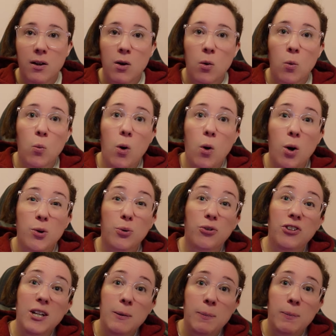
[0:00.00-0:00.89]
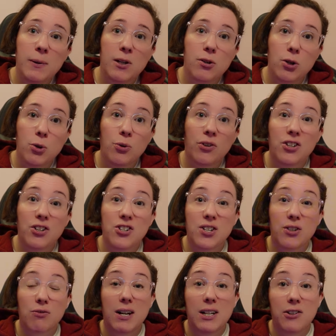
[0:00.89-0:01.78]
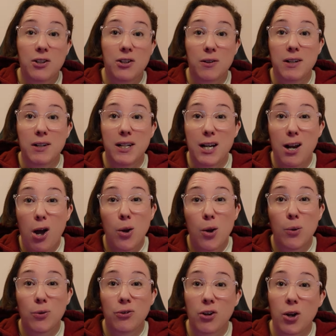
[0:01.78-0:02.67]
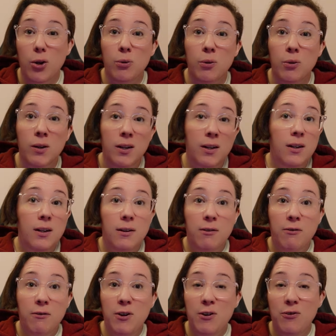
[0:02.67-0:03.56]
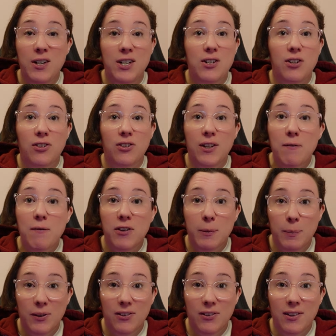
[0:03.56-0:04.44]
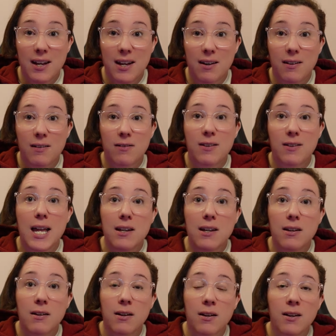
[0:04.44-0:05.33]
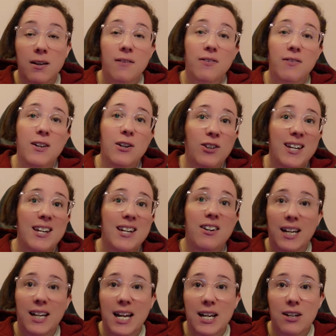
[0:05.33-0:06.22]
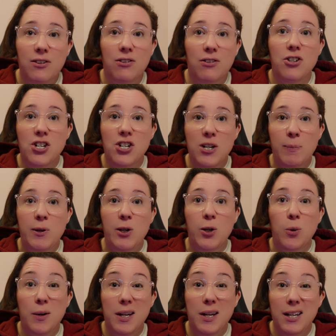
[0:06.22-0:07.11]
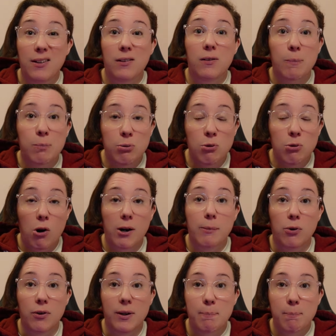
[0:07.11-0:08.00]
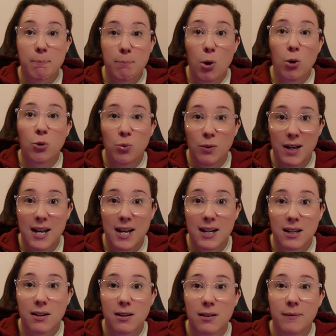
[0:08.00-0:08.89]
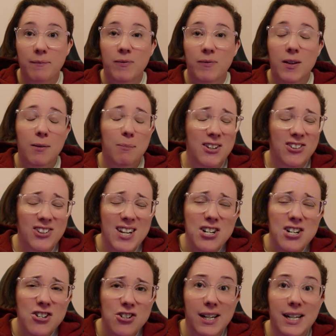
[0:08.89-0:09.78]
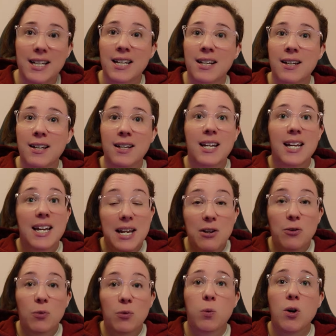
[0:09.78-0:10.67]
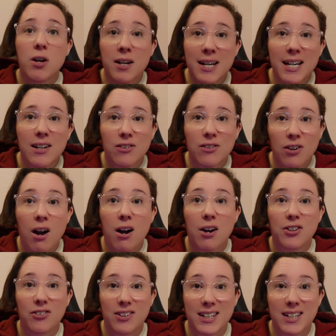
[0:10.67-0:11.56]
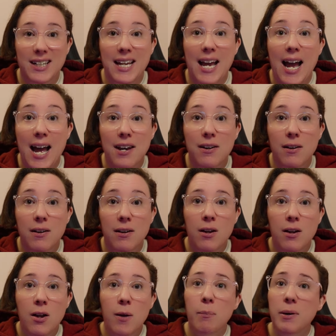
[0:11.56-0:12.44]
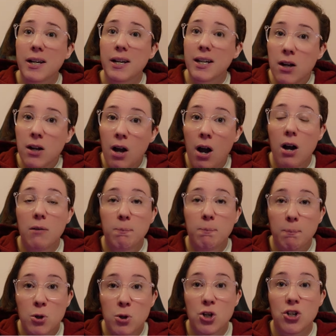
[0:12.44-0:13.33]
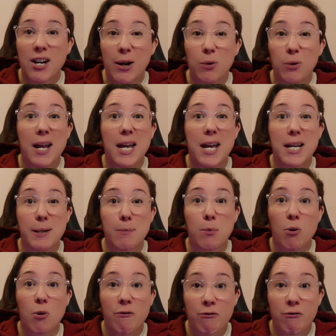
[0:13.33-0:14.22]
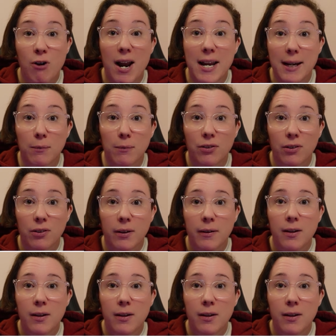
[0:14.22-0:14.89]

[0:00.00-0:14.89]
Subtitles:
While your CPU usage is relatively low, so 50 to 70%, then this indicates the GPU is the primary bottleneck. Essentially, it's working as hard as it can, but it can't push out any more frames.